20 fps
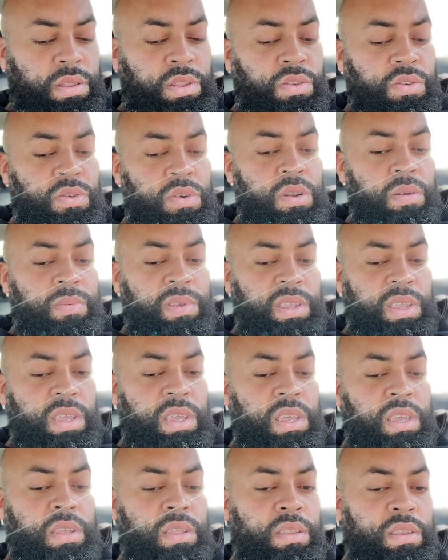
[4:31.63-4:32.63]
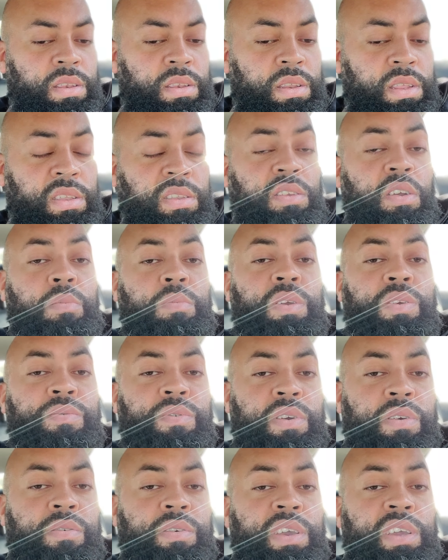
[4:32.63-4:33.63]
You know what I'm saying? It's going to be
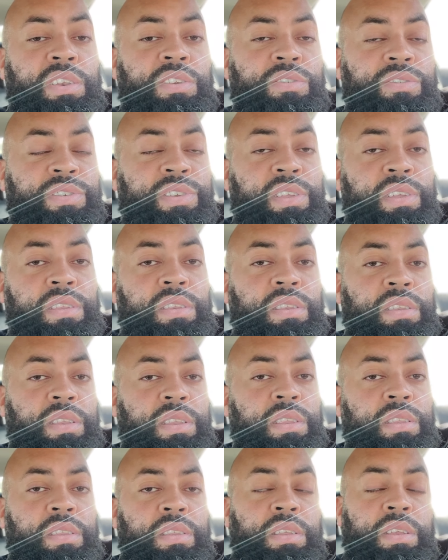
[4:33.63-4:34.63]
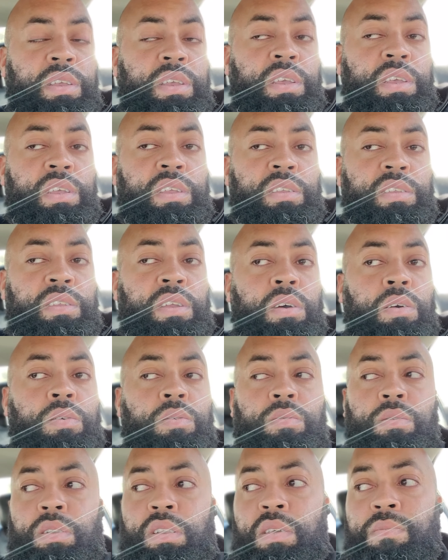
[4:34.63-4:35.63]
real interesting. So
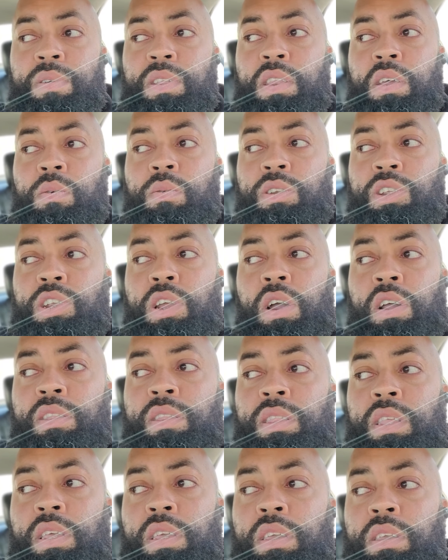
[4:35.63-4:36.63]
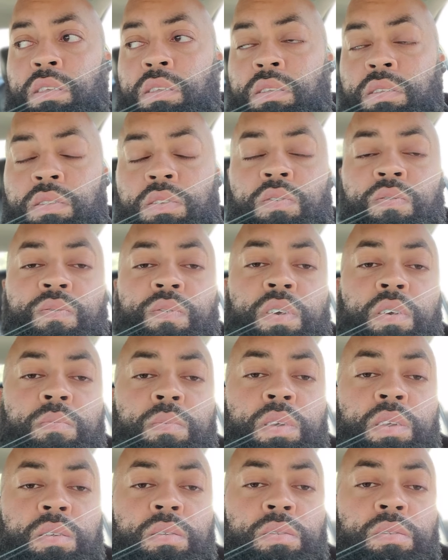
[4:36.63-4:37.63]
let me know what y'all think. You feel
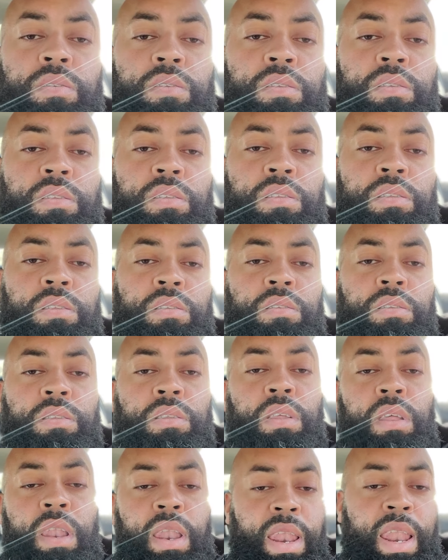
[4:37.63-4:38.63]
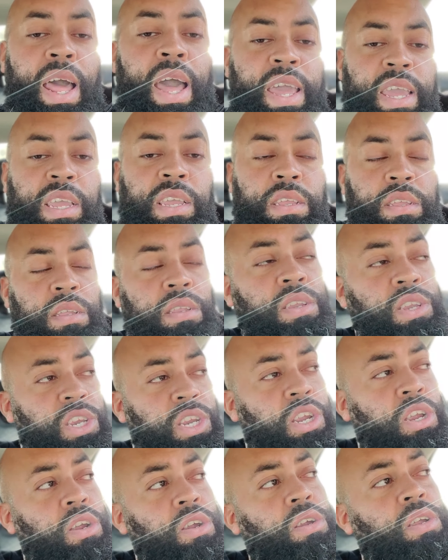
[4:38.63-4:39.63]
me? like,
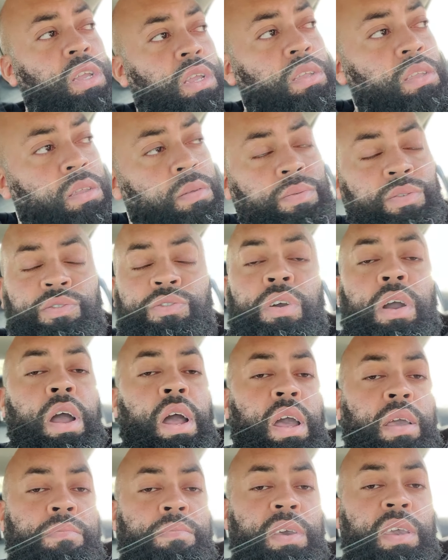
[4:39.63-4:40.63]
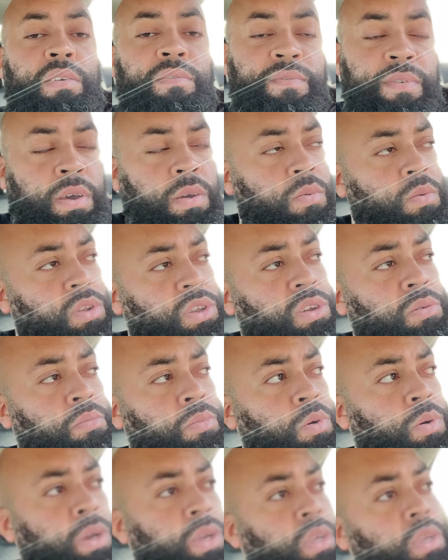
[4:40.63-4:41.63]
share, and subscribe, man. Fuck with your
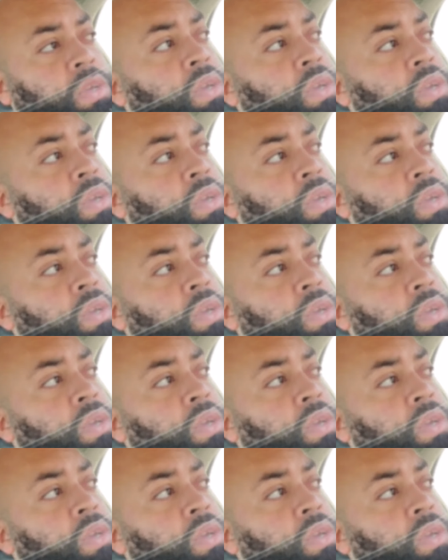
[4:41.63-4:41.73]
boy.